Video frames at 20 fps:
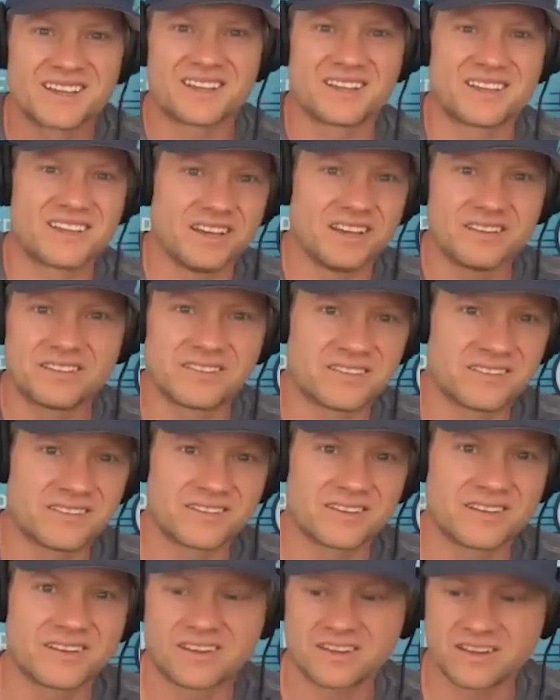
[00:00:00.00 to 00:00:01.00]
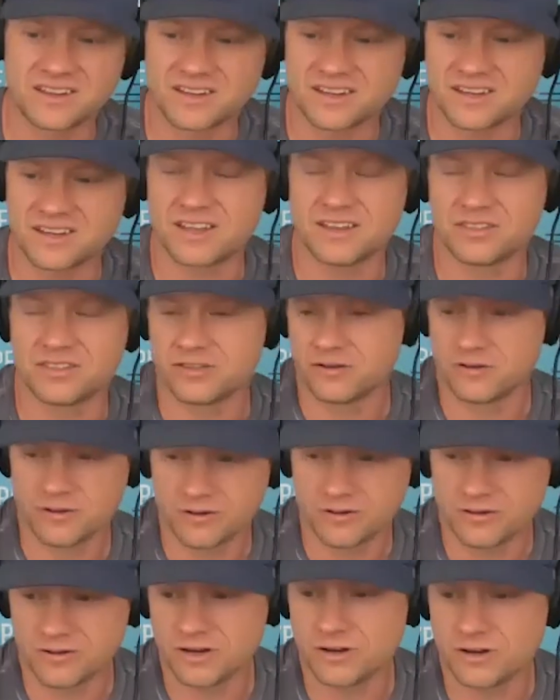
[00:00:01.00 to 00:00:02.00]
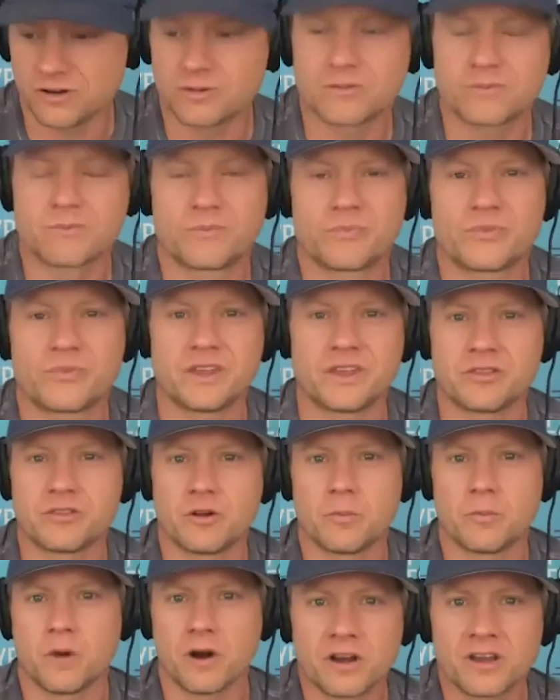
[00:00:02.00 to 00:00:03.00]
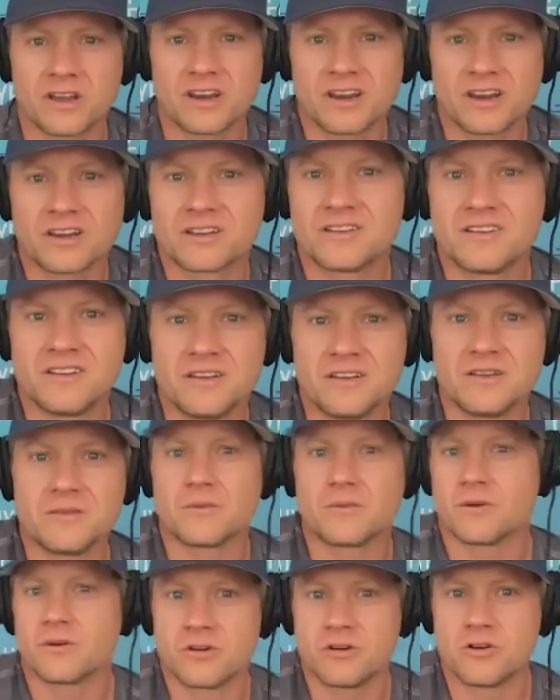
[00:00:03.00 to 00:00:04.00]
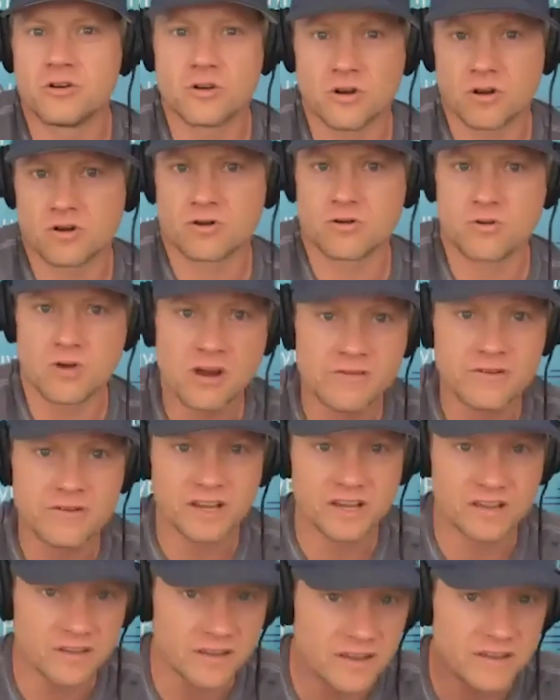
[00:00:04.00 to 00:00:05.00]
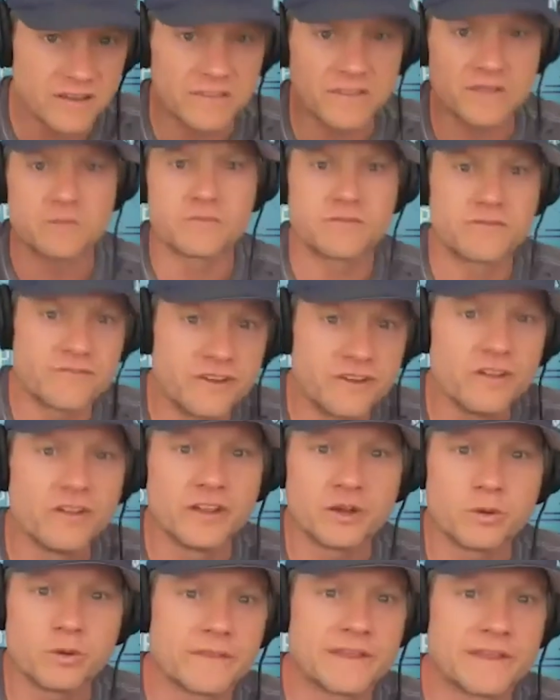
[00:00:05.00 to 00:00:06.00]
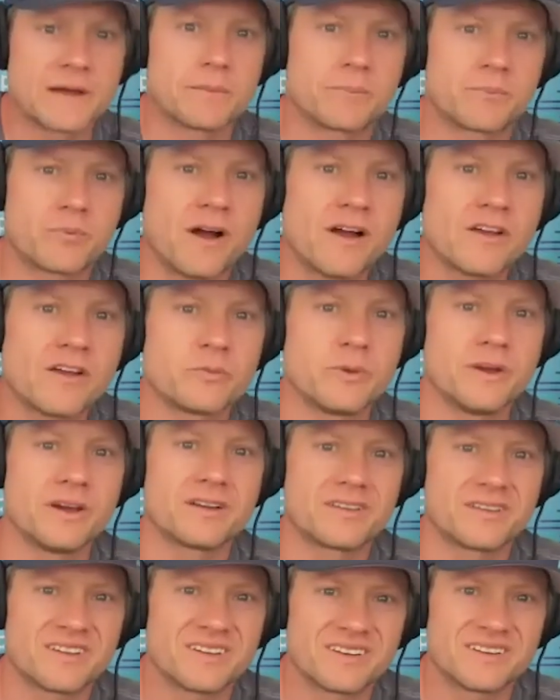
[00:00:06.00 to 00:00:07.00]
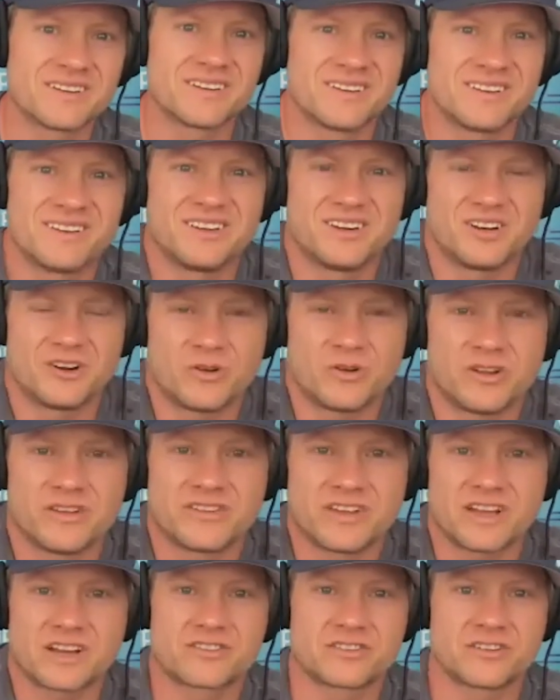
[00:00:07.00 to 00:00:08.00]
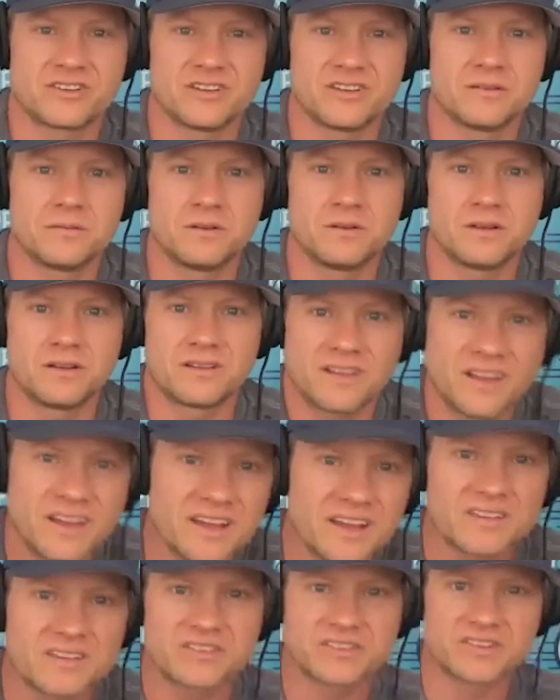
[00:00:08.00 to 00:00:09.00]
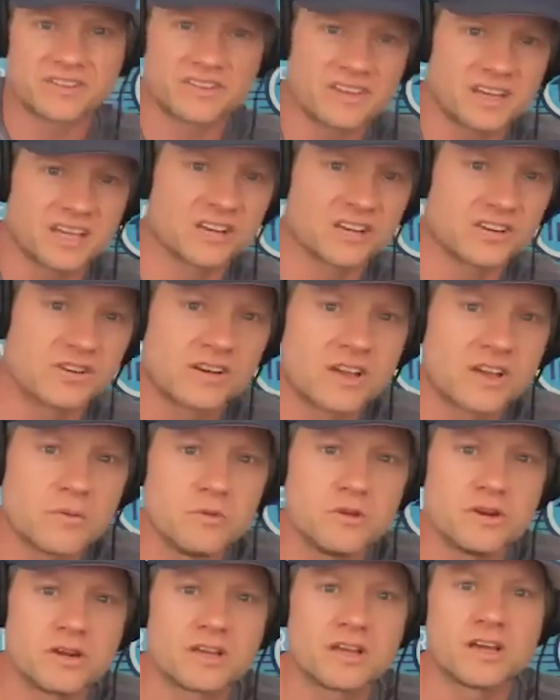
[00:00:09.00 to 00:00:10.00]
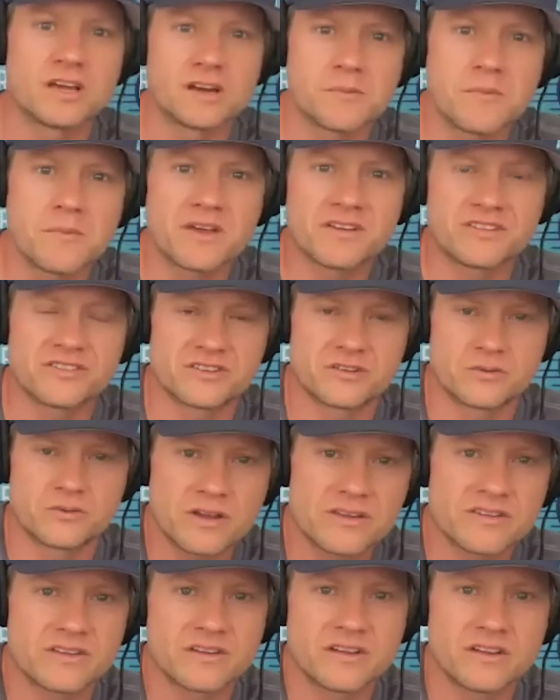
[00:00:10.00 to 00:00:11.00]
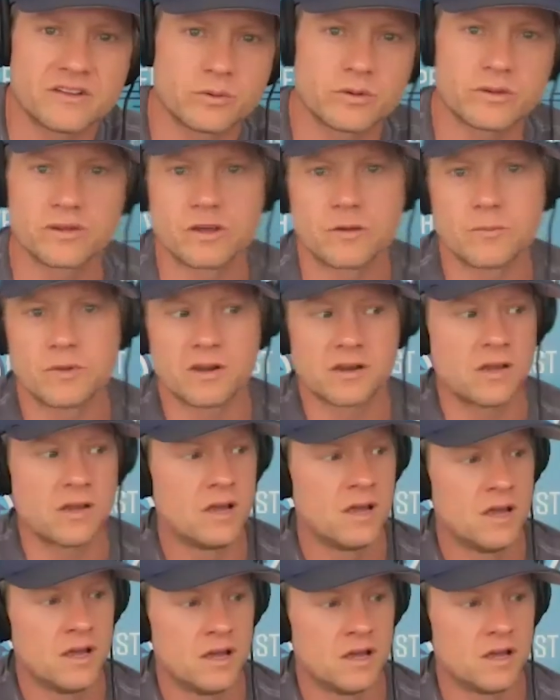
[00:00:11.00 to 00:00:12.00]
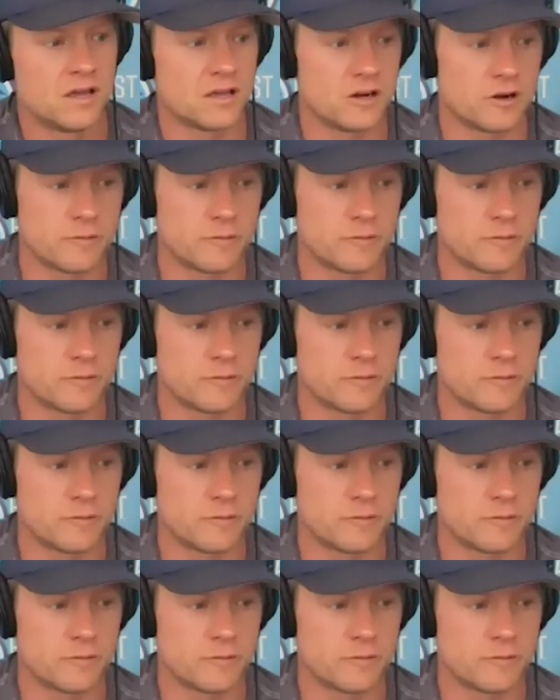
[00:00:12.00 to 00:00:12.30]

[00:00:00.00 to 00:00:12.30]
get their marketing team or whoever get them feeling what that prospect is actually like, so that they can communicate a message that resonates with them. And right. I'm